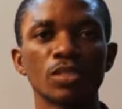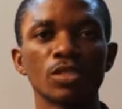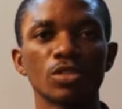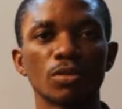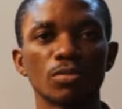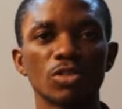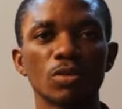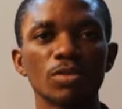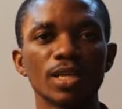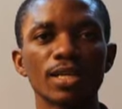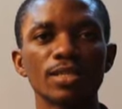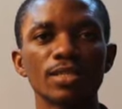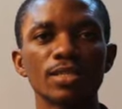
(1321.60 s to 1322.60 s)
Some
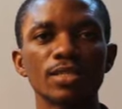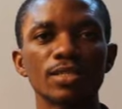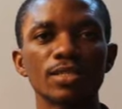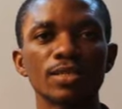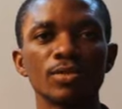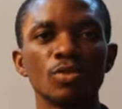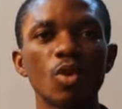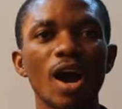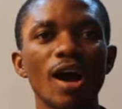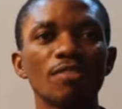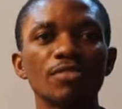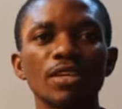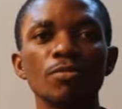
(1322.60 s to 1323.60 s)
substances do
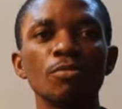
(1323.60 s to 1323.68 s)
have a